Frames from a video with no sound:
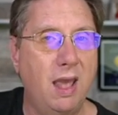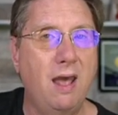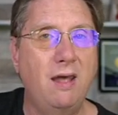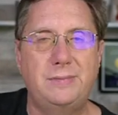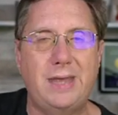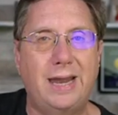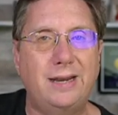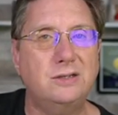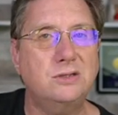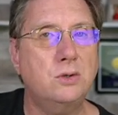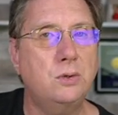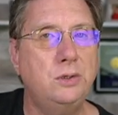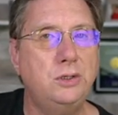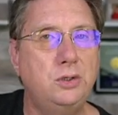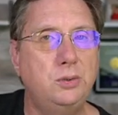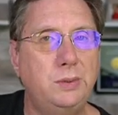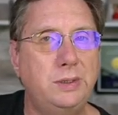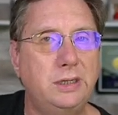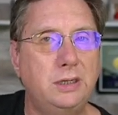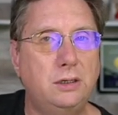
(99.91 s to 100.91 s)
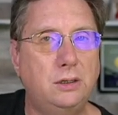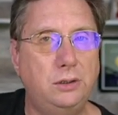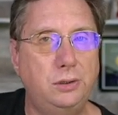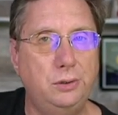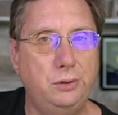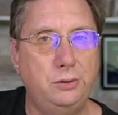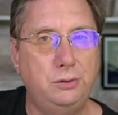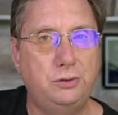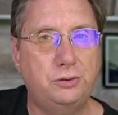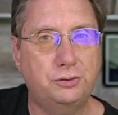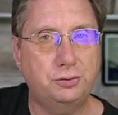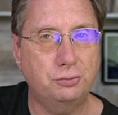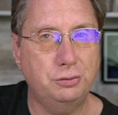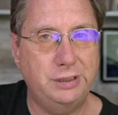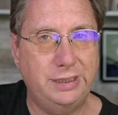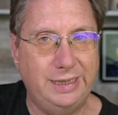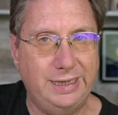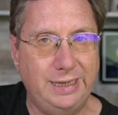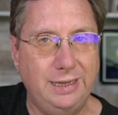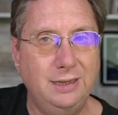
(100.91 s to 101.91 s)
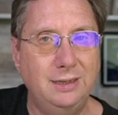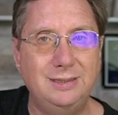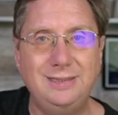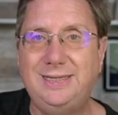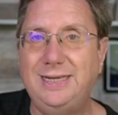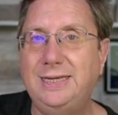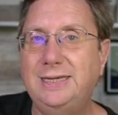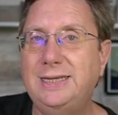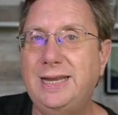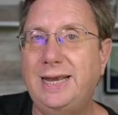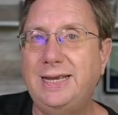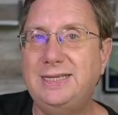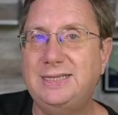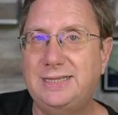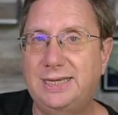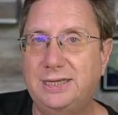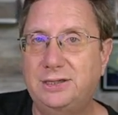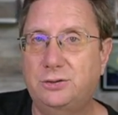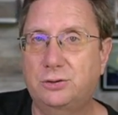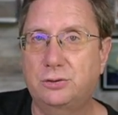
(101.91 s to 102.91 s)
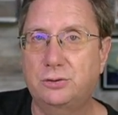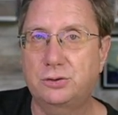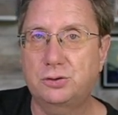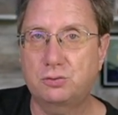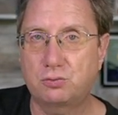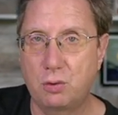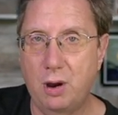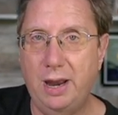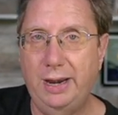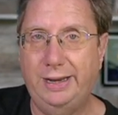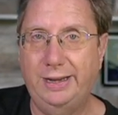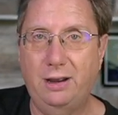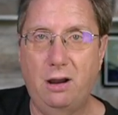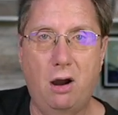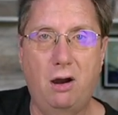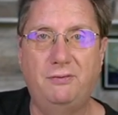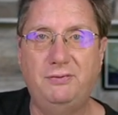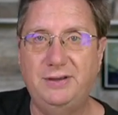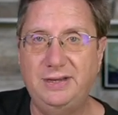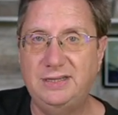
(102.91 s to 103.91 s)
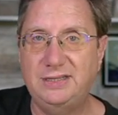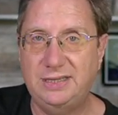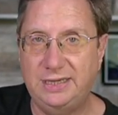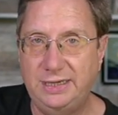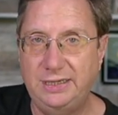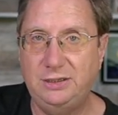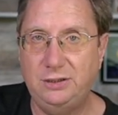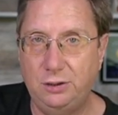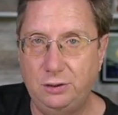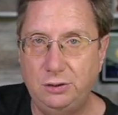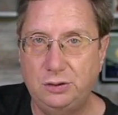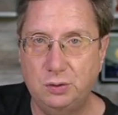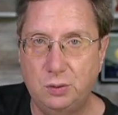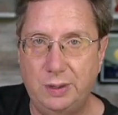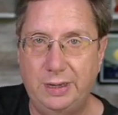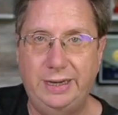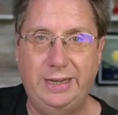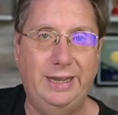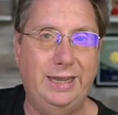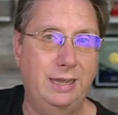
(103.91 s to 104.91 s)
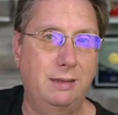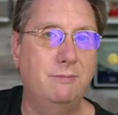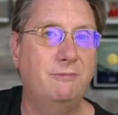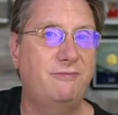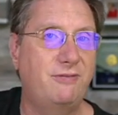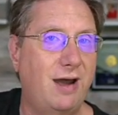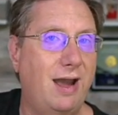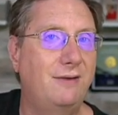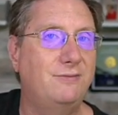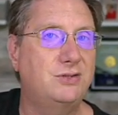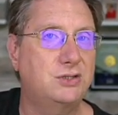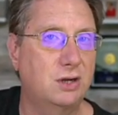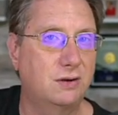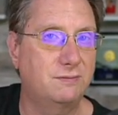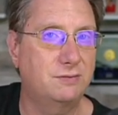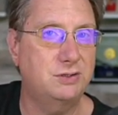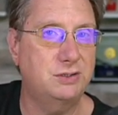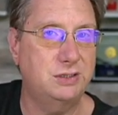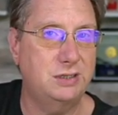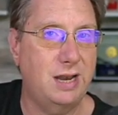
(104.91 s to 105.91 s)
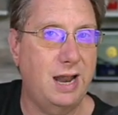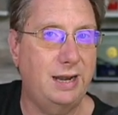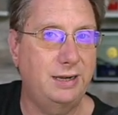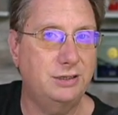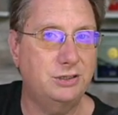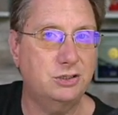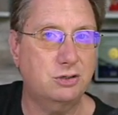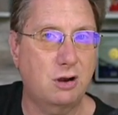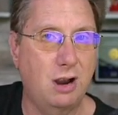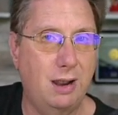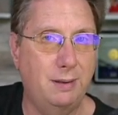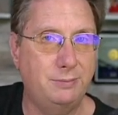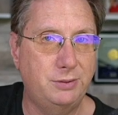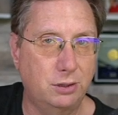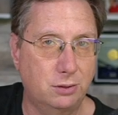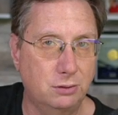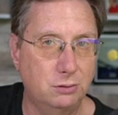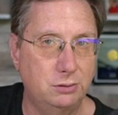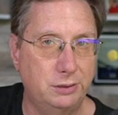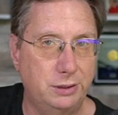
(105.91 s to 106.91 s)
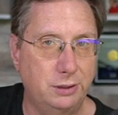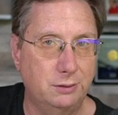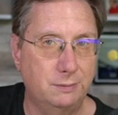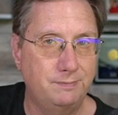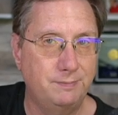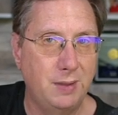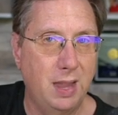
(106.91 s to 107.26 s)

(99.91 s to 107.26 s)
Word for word: That is going to include three DNA centers running on the C220 M5 servers that I described earlier.